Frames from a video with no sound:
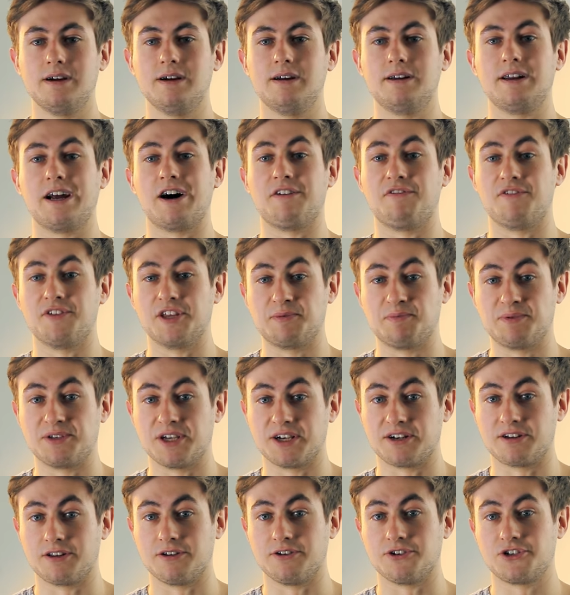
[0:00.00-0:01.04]
Now for this
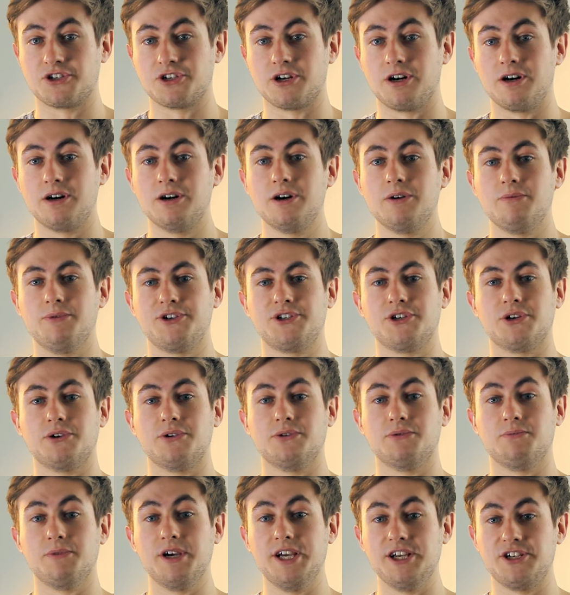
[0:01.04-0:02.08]
particular shot, we,
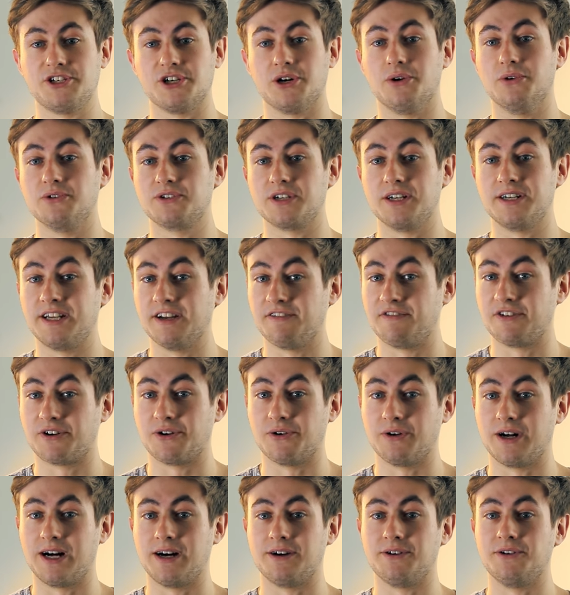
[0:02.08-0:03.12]
show, we chose a
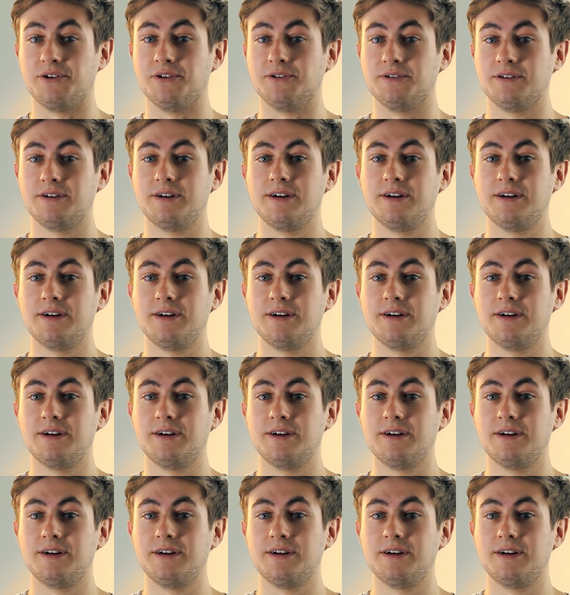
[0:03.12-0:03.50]
difficult angle.